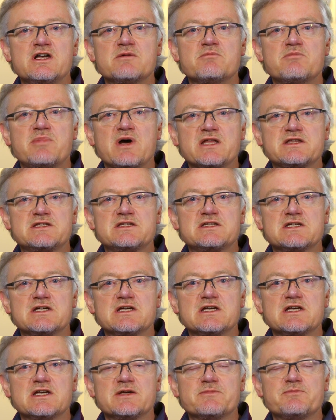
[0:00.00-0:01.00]
but
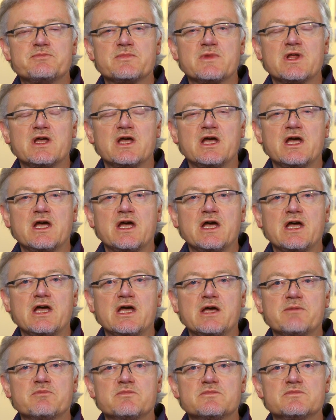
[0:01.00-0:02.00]

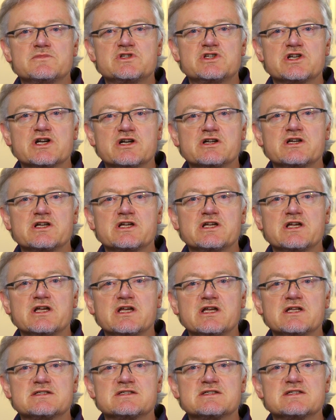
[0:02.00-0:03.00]
generally
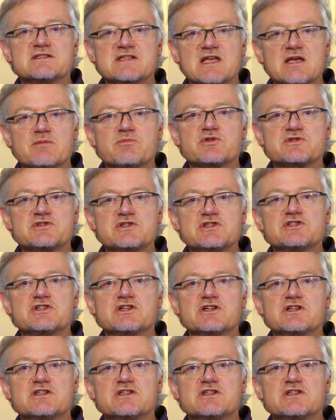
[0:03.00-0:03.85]
it's the same procedure.